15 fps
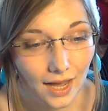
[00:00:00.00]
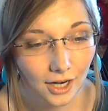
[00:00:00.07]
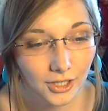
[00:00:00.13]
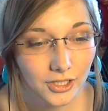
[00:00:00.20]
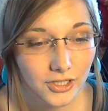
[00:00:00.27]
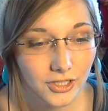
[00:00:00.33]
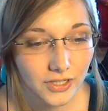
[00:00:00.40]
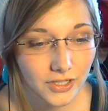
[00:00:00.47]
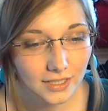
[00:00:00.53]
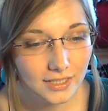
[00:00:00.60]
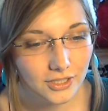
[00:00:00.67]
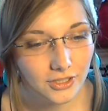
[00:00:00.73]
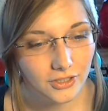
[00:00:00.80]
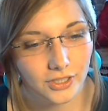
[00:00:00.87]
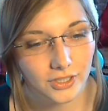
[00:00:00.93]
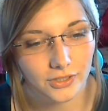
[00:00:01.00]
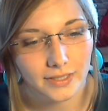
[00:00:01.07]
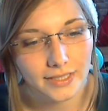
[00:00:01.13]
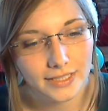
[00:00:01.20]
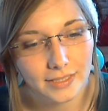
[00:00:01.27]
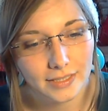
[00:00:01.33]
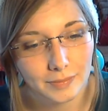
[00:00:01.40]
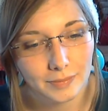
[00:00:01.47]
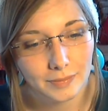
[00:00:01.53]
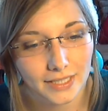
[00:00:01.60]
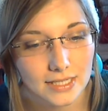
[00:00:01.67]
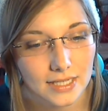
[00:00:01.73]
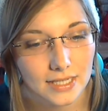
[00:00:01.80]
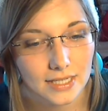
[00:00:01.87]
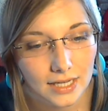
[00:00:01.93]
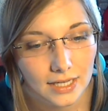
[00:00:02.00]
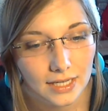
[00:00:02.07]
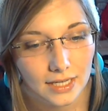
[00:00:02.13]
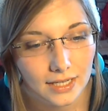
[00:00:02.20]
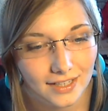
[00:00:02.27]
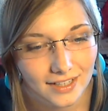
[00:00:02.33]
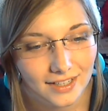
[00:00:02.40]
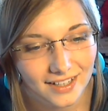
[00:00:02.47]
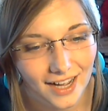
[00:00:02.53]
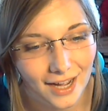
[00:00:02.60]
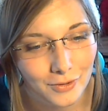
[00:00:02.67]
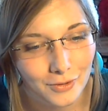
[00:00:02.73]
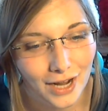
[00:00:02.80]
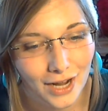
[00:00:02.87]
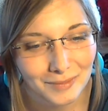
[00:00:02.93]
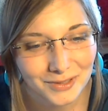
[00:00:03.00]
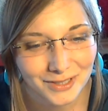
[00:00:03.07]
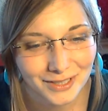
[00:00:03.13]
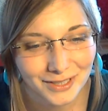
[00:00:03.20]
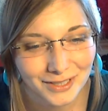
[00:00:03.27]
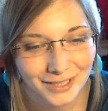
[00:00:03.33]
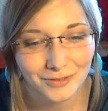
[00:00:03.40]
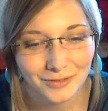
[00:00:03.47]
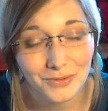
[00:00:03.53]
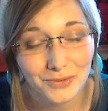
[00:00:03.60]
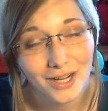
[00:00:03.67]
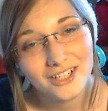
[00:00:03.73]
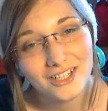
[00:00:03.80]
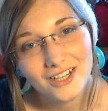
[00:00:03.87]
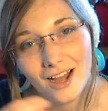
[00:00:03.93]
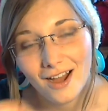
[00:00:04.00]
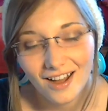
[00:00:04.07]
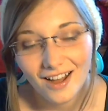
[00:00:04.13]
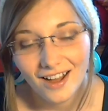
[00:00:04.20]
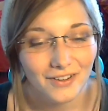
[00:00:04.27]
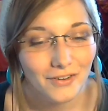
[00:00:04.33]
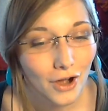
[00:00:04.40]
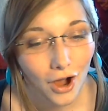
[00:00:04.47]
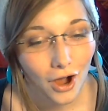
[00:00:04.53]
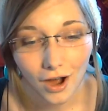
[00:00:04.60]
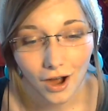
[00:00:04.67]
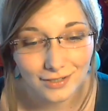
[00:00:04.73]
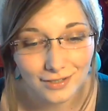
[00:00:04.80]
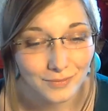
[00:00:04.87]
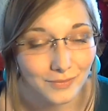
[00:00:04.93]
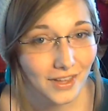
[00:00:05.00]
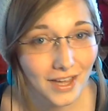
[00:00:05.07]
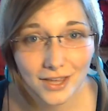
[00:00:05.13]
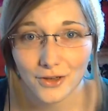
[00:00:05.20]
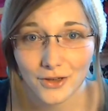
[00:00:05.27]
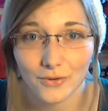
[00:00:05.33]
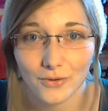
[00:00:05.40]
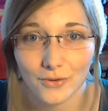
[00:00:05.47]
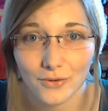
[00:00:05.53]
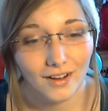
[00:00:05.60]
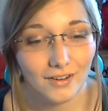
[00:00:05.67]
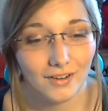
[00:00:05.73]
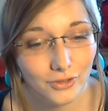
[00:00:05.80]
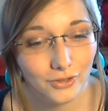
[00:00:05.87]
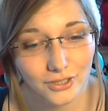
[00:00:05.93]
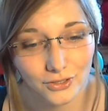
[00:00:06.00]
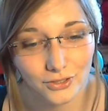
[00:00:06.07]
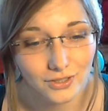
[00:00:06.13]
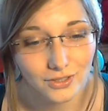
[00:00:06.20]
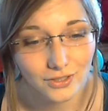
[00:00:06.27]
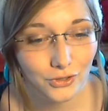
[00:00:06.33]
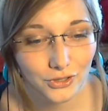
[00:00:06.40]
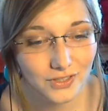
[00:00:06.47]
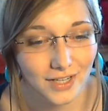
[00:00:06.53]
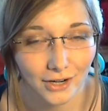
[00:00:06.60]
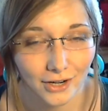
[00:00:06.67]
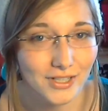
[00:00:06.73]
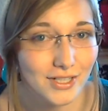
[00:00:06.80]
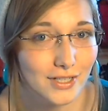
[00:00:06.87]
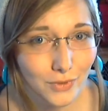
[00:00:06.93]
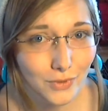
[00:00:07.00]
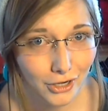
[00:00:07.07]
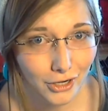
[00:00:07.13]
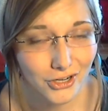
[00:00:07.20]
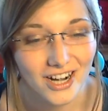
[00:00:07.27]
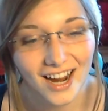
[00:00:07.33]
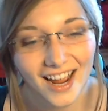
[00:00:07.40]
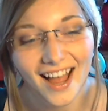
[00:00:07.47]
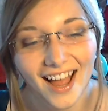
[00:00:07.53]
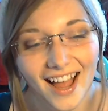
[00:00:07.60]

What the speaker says: Are you still considering doing Let's Plays? I would absolutely love to watch. Awesome, thank you. First guaranteed watcher.